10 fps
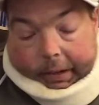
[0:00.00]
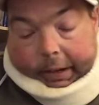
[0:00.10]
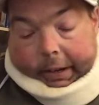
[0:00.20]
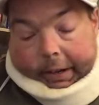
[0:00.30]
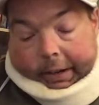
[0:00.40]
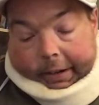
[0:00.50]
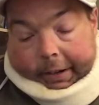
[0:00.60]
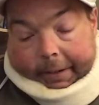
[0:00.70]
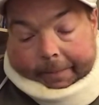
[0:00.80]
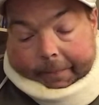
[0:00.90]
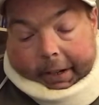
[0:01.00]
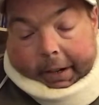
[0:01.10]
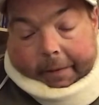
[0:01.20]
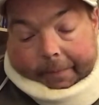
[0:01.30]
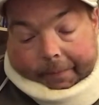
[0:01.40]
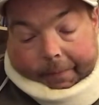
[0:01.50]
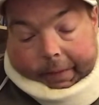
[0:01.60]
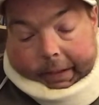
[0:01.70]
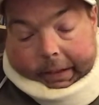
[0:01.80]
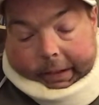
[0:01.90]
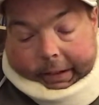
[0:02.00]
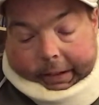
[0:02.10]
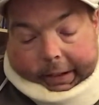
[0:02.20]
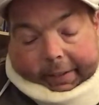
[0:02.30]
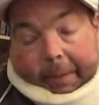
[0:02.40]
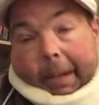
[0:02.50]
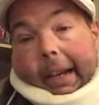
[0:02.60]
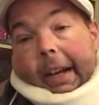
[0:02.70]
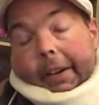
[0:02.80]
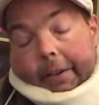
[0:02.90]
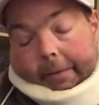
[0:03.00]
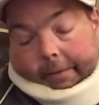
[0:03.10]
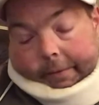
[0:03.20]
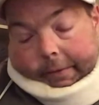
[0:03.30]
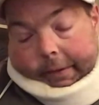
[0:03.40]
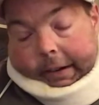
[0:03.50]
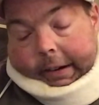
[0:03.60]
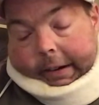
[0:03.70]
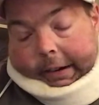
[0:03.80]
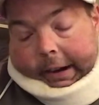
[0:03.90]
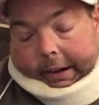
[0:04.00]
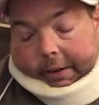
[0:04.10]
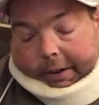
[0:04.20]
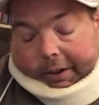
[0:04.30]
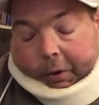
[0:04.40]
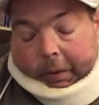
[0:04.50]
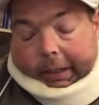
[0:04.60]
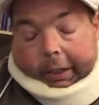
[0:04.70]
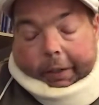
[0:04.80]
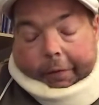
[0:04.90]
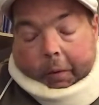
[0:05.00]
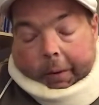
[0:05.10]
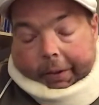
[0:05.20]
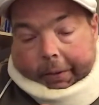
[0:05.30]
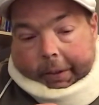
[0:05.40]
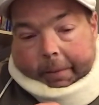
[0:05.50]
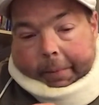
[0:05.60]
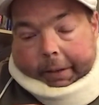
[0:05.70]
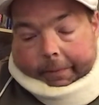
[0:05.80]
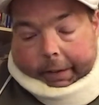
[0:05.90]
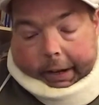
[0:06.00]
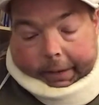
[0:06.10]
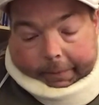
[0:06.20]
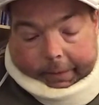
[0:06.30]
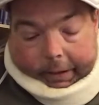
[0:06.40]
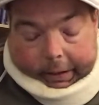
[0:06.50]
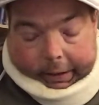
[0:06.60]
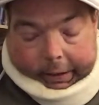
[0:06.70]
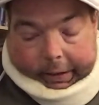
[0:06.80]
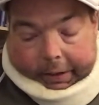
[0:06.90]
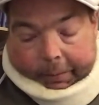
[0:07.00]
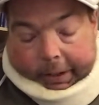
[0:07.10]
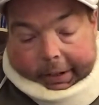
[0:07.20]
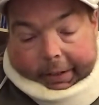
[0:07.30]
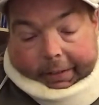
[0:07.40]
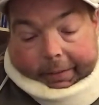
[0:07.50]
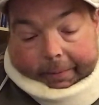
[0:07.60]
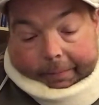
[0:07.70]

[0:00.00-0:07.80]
And, you know, it's something I got to do. Not totally looking forward to it, but hey, it is what it is.